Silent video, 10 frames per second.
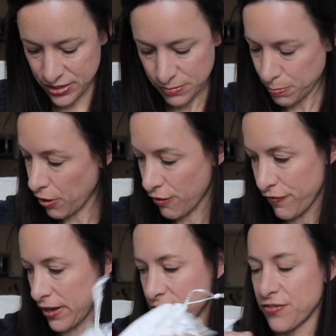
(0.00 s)
just
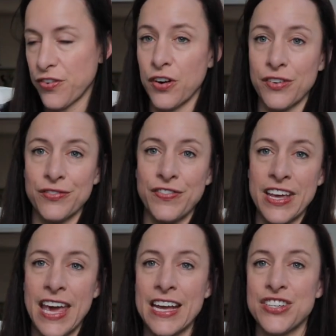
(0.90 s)
perfect for
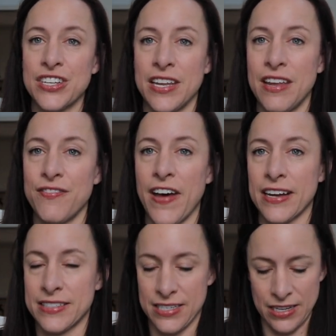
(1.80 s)
vacation. In
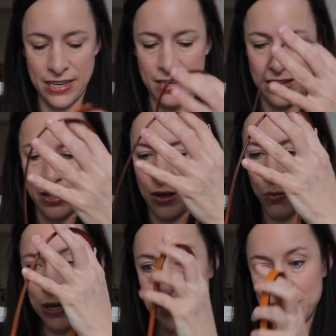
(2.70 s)
fact,
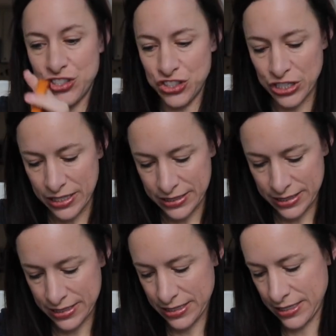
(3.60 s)
we
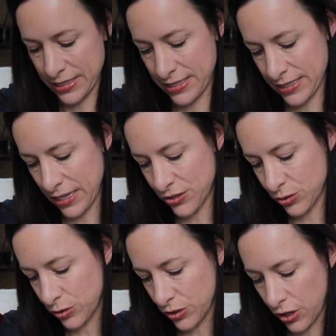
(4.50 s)
just
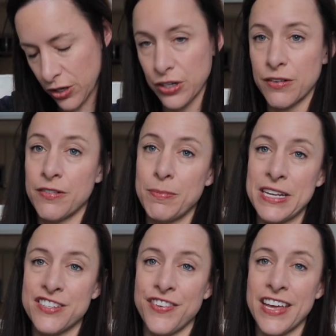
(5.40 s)
scheduled our
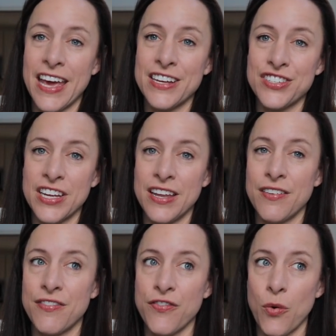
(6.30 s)
beach vacation
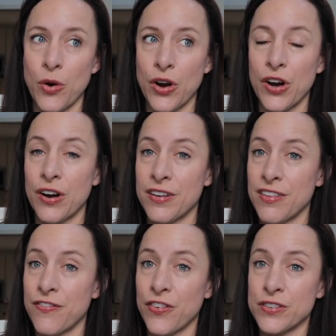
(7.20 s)
for the
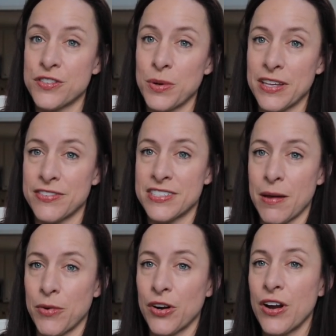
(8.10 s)
first week of
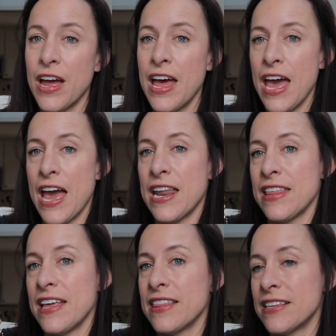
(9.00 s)
summer, and I
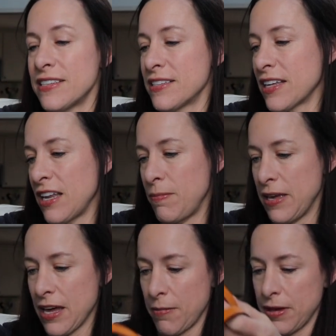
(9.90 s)
think this is gonna be
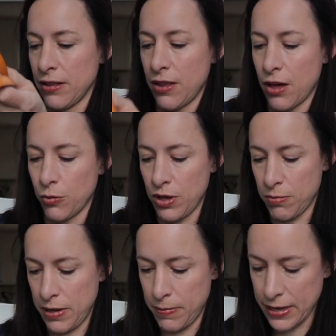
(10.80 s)
coming along with
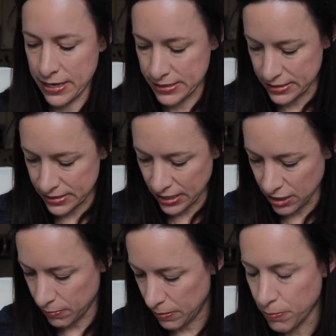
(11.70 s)
me because it's
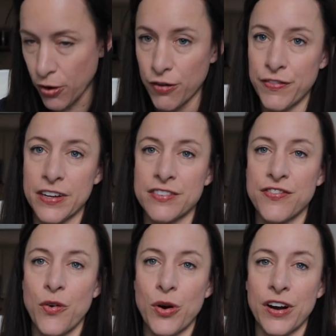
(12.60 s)
gonna be perfect
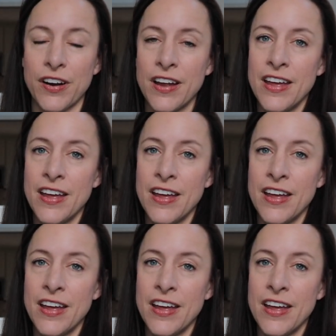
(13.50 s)
for,